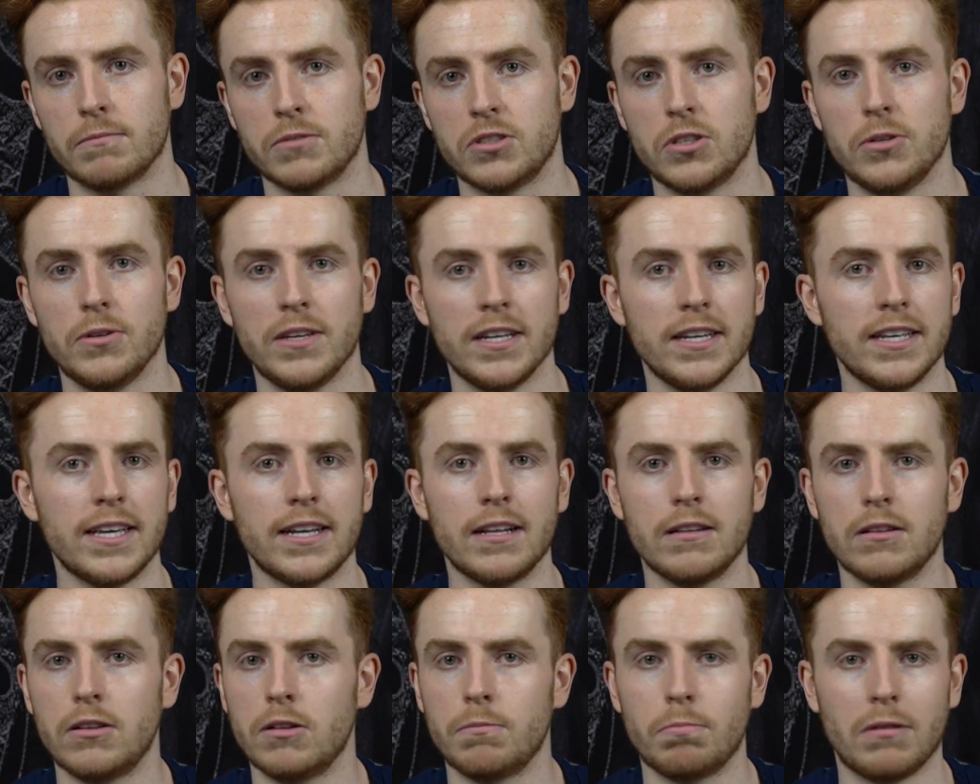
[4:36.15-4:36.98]
so you can get a
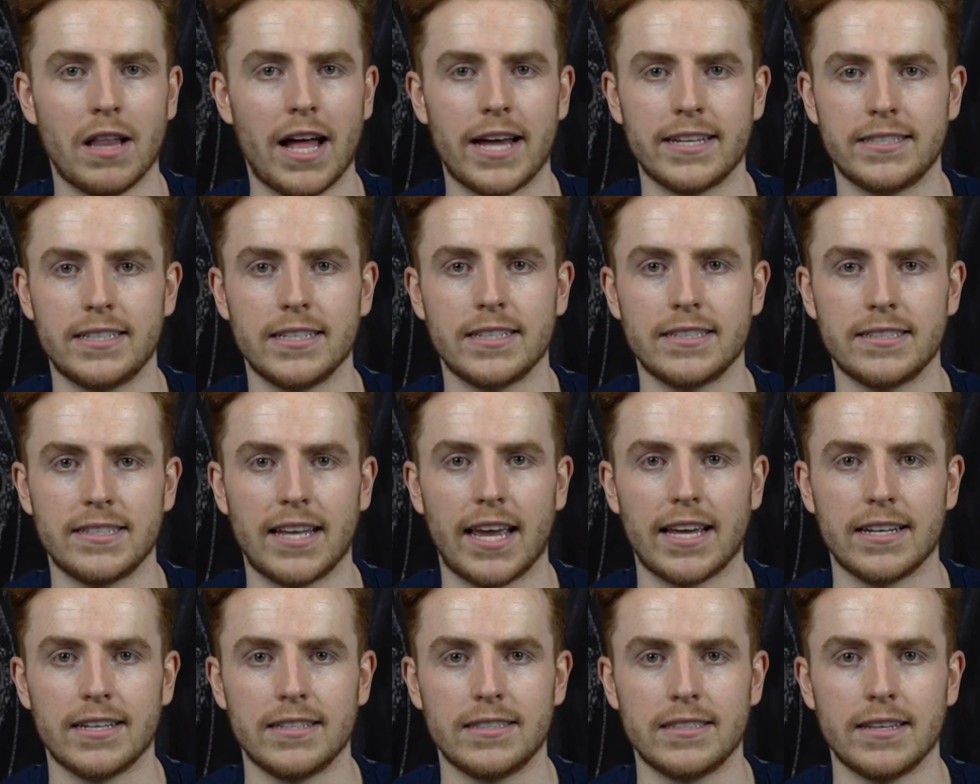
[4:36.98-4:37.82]
little plastic
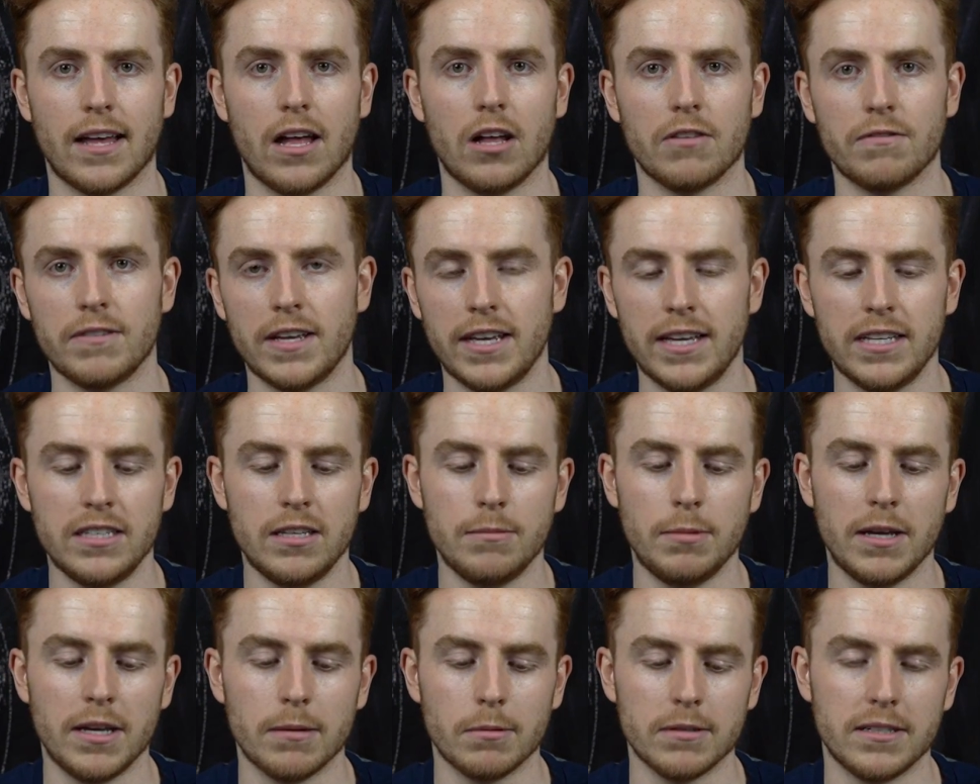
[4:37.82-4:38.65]
stand itself to
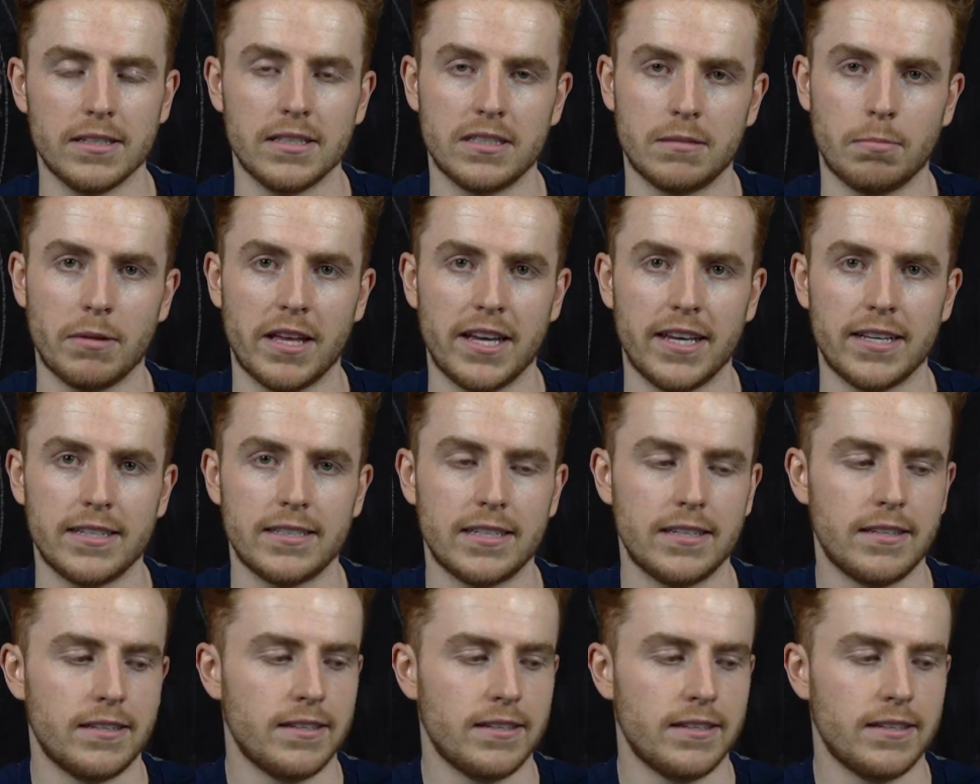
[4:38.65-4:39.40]
be able to display it.